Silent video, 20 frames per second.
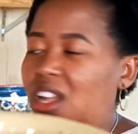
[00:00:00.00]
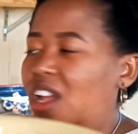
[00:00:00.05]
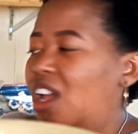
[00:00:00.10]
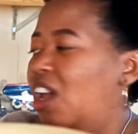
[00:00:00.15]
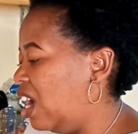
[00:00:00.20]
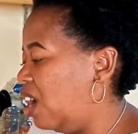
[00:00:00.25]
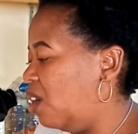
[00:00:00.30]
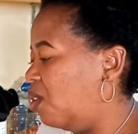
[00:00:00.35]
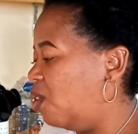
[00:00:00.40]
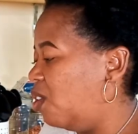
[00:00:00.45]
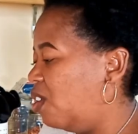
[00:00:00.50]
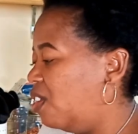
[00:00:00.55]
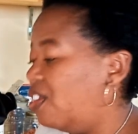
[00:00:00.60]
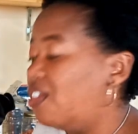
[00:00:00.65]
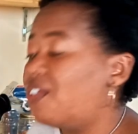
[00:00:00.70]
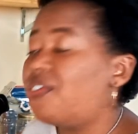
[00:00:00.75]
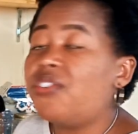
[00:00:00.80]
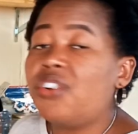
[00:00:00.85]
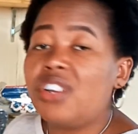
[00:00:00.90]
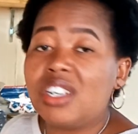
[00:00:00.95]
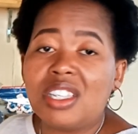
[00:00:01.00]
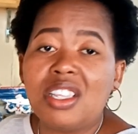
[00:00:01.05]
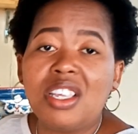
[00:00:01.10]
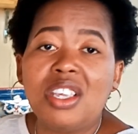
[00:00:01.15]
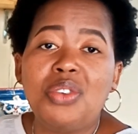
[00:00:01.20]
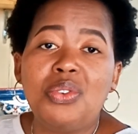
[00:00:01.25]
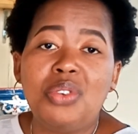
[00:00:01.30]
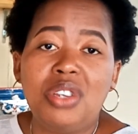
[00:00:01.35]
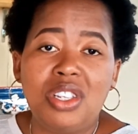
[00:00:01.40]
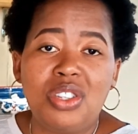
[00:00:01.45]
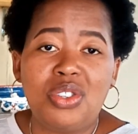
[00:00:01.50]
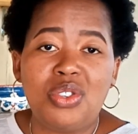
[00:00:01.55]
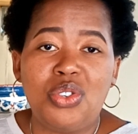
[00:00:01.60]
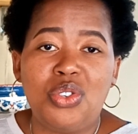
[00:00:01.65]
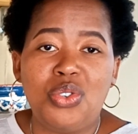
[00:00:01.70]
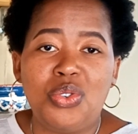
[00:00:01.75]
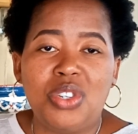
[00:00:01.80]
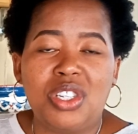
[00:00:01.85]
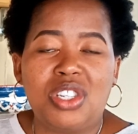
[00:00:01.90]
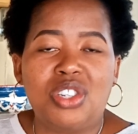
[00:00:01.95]
Now, the first thing you need to do
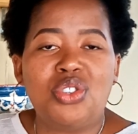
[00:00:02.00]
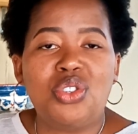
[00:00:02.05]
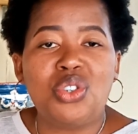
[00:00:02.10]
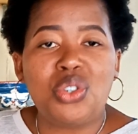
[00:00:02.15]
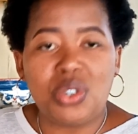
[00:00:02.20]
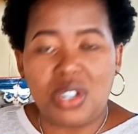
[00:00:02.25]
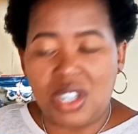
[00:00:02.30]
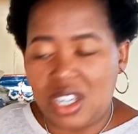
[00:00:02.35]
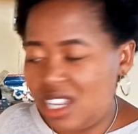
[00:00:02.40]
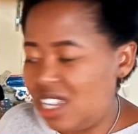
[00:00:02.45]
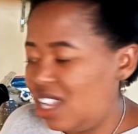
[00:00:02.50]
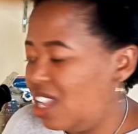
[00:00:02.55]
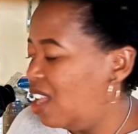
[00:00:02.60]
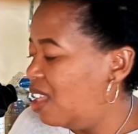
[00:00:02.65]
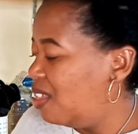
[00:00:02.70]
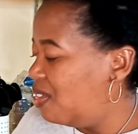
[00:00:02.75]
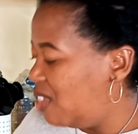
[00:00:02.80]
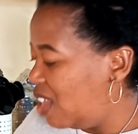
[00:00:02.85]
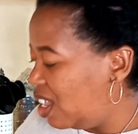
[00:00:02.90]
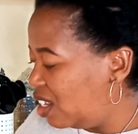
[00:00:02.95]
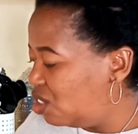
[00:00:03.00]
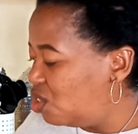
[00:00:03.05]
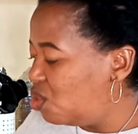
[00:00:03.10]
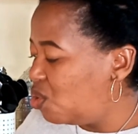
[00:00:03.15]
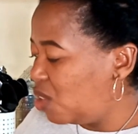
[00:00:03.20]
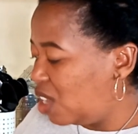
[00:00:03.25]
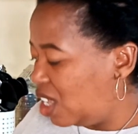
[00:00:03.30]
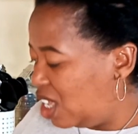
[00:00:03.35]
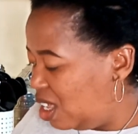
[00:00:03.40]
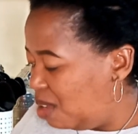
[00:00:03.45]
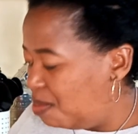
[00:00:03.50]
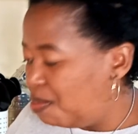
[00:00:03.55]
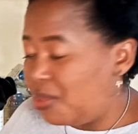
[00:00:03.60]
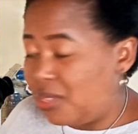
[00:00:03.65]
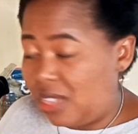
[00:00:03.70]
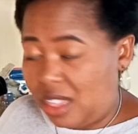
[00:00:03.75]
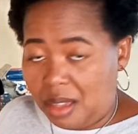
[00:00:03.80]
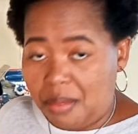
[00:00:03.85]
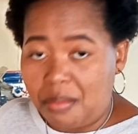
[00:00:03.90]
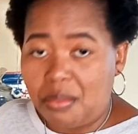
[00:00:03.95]
is ensure that you keep
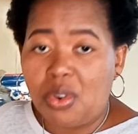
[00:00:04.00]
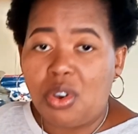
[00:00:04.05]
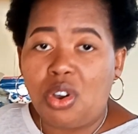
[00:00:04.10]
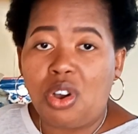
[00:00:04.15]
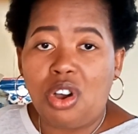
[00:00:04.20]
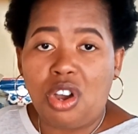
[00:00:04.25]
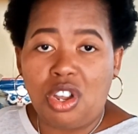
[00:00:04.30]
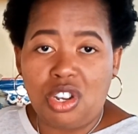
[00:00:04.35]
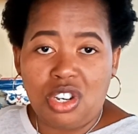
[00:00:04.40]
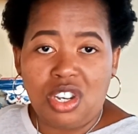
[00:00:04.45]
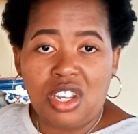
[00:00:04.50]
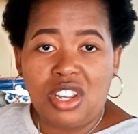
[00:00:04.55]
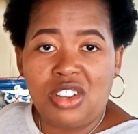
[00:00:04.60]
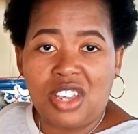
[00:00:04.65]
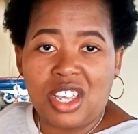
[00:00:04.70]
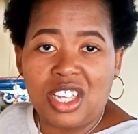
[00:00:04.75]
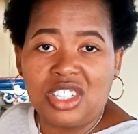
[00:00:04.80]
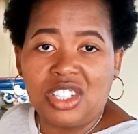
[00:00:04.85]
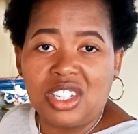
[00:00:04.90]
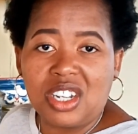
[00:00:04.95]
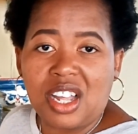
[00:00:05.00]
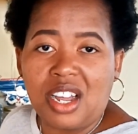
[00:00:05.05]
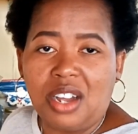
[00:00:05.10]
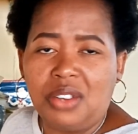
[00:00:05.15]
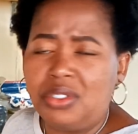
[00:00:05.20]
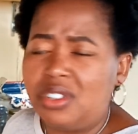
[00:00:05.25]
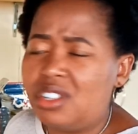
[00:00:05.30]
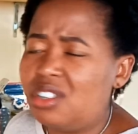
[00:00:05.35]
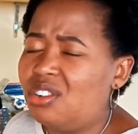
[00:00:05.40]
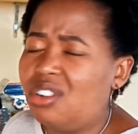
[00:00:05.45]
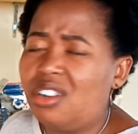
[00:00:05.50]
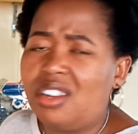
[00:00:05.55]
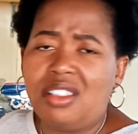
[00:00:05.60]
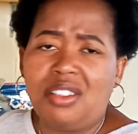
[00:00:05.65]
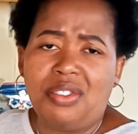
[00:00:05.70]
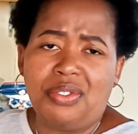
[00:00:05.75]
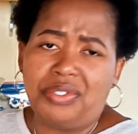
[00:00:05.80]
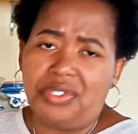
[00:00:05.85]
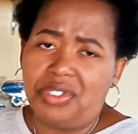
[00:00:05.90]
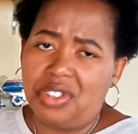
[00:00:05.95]
them on the kitchen counter, not in the
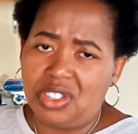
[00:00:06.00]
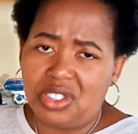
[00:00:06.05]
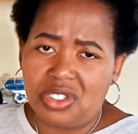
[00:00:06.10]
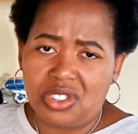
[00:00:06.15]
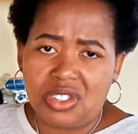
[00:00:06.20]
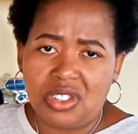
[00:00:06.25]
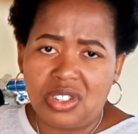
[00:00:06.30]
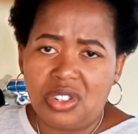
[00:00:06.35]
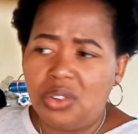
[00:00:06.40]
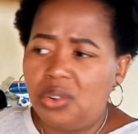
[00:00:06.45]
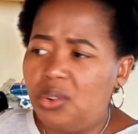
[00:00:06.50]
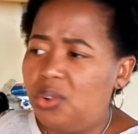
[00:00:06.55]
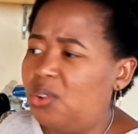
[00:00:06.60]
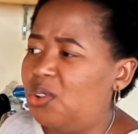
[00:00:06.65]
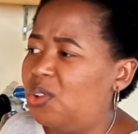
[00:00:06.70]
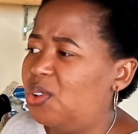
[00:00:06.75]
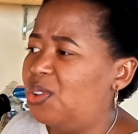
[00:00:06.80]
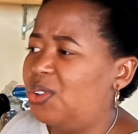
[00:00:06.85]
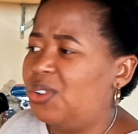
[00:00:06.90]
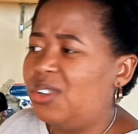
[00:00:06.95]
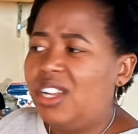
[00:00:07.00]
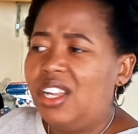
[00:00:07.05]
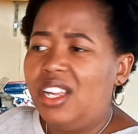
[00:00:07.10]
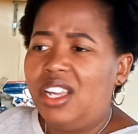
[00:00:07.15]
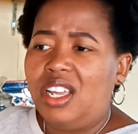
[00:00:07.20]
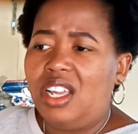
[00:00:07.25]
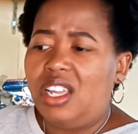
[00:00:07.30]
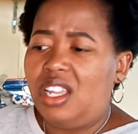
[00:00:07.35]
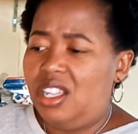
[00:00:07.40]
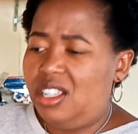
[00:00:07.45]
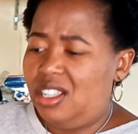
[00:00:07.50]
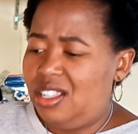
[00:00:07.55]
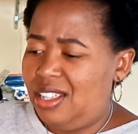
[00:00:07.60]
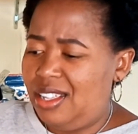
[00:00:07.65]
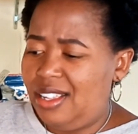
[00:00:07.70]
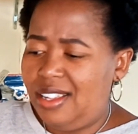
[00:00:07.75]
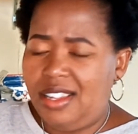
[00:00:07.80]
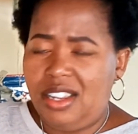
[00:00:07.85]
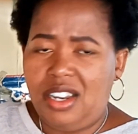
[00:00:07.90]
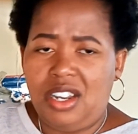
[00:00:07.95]
fridge or
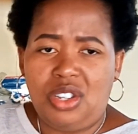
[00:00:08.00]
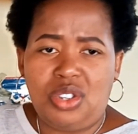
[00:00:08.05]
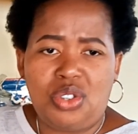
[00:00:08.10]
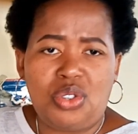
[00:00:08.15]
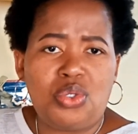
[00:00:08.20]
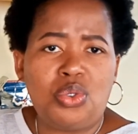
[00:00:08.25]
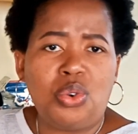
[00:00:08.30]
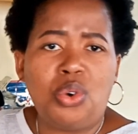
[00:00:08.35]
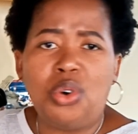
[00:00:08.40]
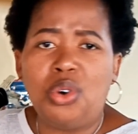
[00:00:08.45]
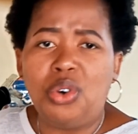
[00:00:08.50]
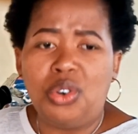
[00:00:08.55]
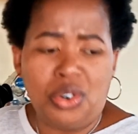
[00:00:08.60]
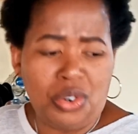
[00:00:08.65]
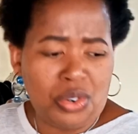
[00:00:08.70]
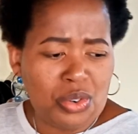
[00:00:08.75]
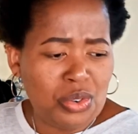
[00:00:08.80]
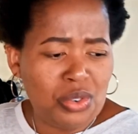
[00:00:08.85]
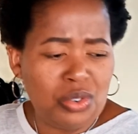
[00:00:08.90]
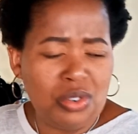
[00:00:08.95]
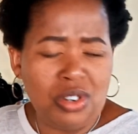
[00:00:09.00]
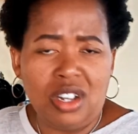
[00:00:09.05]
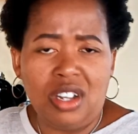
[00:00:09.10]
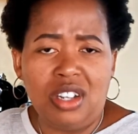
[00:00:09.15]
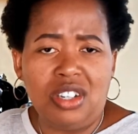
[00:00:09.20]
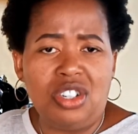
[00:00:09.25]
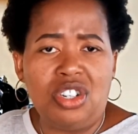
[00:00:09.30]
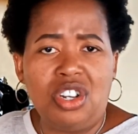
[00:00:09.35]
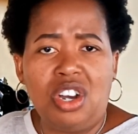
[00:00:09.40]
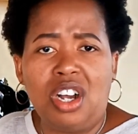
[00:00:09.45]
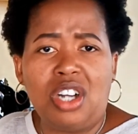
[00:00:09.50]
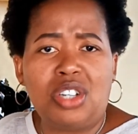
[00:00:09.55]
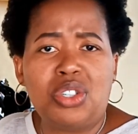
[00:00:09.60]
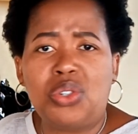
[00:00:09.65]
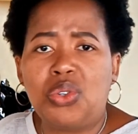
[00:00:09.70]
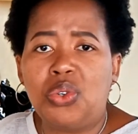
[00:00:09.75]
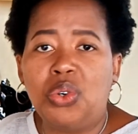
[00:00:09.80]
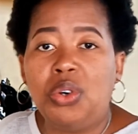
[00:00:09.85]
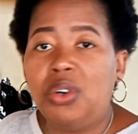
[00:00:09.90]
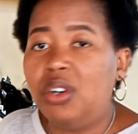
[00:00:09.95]
in a store or a dark
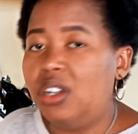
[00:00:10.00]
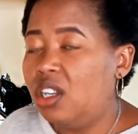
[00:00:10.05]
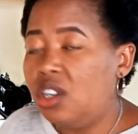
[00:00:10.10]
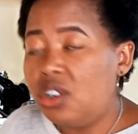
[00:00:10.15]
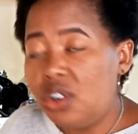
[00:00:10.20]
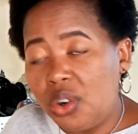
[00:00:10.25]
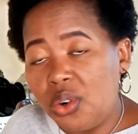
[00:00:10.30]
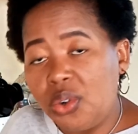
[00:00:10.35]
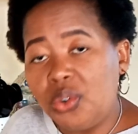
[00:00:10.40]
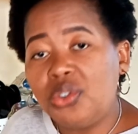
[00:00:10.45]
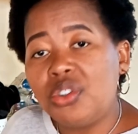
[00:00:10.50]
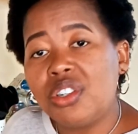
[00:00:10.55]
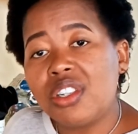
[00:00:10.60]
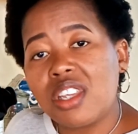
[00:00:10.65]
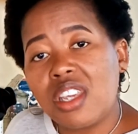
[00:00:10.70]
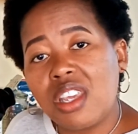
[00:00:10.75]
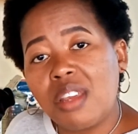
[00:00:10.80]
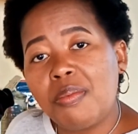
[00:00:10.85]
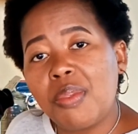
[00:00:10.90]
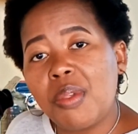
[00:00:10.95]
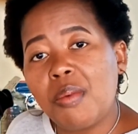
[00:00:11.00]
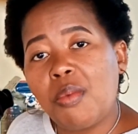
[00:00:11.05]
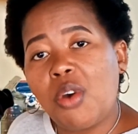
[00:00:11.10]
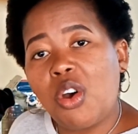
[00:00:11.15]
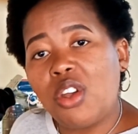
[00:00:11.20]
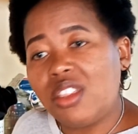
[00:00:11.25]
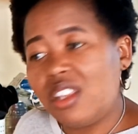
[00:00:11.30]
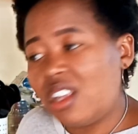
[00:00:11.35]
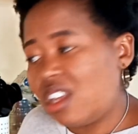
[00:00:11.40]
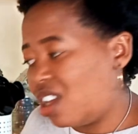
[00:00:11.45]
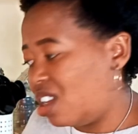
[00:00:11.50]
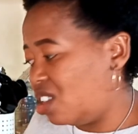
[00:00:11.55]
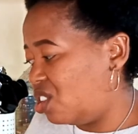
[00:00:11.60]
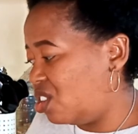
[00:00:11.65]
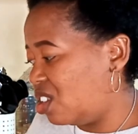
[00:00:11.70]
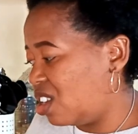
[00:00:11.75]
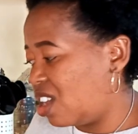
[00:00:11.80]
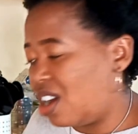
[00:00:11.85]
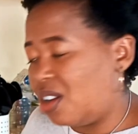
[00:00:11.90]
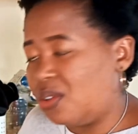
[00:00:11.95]
store. No, just keep them on the
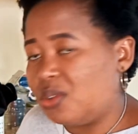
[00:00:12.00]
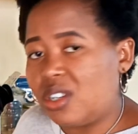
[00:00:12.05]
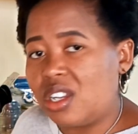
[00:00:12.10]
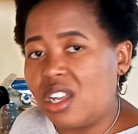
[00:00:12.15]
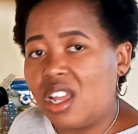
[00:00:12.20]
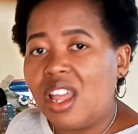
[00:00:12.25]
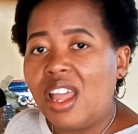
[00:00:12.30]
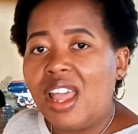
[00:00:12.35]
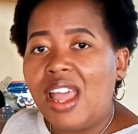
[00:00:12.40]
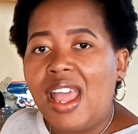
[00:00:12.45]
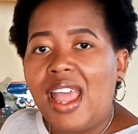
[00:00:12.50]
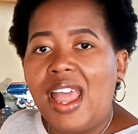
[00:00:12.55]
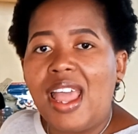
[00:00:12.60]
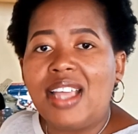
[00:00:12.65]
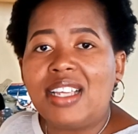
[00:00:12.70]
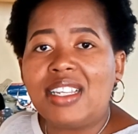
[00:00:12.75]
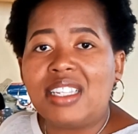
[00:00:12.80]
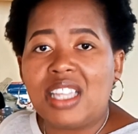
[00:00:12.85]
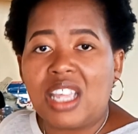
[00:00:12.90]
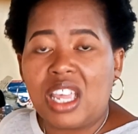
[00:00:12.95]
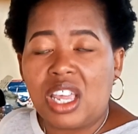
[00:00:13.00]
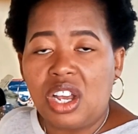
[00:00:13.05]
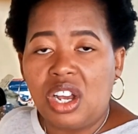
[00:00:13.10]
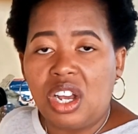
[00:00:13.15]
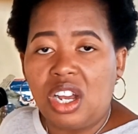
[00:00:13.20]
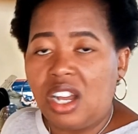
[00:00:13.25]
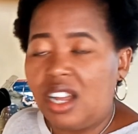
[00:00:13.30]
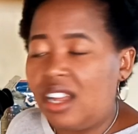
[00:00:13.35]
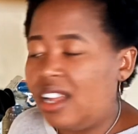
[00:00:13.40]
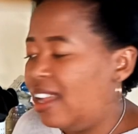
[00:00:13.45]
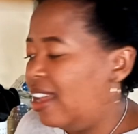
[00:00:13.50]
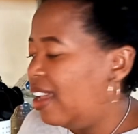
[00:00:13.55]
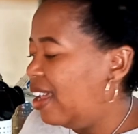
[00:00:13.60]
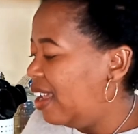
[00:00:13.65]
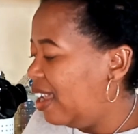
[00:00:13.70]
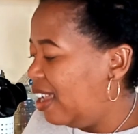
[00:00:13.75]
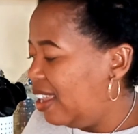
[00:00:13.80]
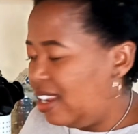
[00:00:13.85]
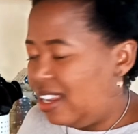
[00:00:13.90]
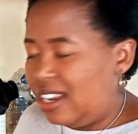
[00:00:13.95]
kitchen counter as they are
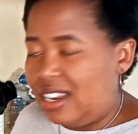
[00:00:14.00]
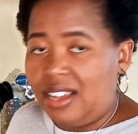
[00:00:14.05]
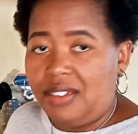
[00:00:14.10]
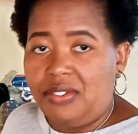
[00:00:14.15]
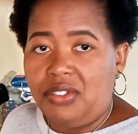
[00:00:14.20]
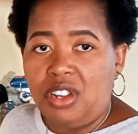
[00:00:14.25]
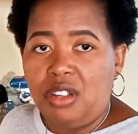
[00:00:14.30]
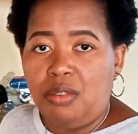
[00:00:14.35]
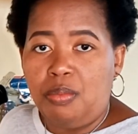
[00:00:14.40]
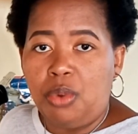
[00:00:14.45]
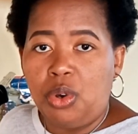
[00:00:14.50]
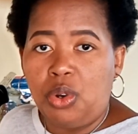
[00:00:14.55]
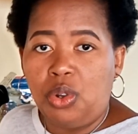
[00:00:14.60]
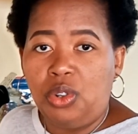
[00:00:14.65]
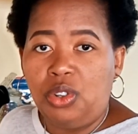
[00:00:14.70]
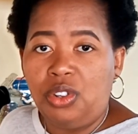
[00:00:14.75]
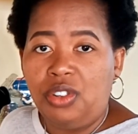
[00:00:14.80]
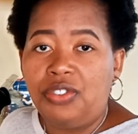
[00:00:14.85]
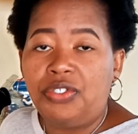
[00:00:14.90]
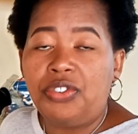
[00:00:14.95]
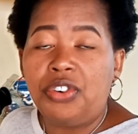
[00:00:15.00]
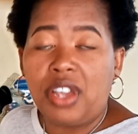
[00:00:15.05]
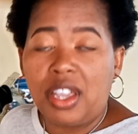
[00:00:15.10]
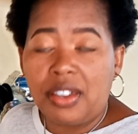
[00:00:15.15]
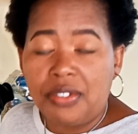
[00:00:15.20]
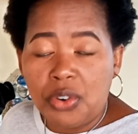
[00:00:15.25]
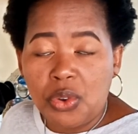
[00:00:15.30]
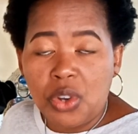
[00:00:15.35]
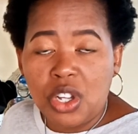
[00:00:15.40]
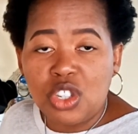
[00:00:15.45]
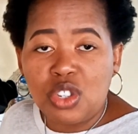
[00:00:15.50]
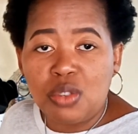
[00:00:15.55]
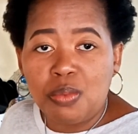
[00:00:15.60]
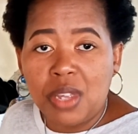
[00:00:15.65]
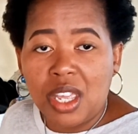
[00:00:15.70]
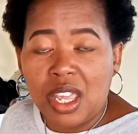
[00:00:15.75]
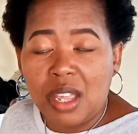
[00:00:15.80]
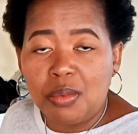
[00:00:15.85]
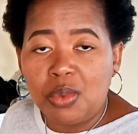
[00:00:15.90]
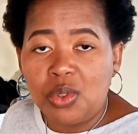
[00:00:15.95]
in a lovely bowl for everyone to
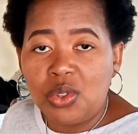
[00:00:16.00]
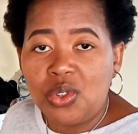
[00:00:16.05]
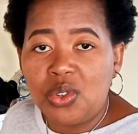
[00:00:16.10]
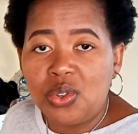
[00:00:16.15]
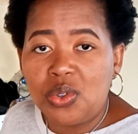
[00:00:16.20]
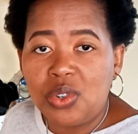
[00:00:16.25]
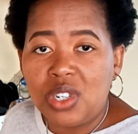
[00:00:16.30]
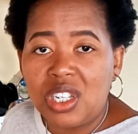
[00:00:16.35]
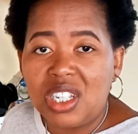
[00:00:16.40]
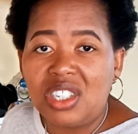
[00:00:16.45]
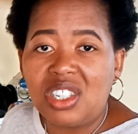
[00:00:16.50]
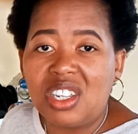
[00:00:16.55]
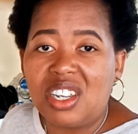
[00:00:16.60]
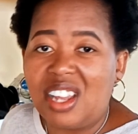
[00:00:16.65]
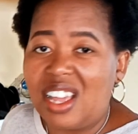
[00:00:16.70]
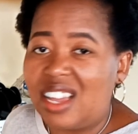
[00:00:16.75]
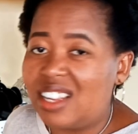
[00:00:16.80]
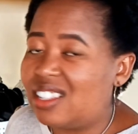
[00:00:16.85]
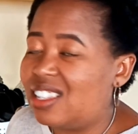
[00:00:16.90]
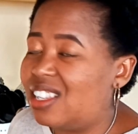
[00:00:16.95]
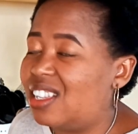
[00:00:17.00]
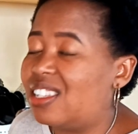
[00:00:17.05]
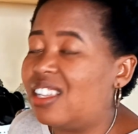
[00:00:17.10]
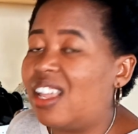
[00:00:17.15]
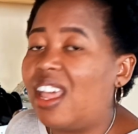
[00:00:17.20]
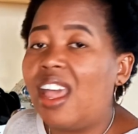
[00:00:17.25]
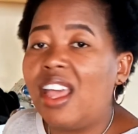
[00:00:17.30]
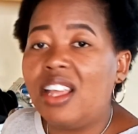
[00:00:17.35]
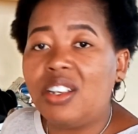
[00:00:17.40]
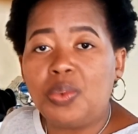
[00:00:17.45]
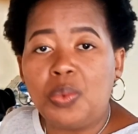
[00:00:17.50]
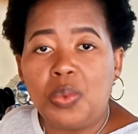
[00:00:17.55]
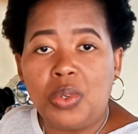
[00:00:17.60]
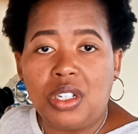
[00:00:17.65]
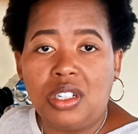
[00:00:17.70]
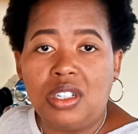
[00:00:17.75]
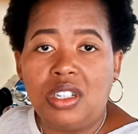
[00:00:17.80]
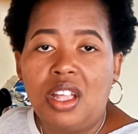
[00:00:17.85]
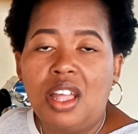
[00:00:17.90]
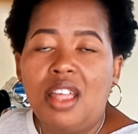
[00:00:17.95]
be able to reach and access at
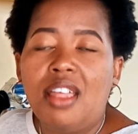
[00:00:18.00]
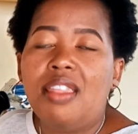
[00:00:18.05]
will.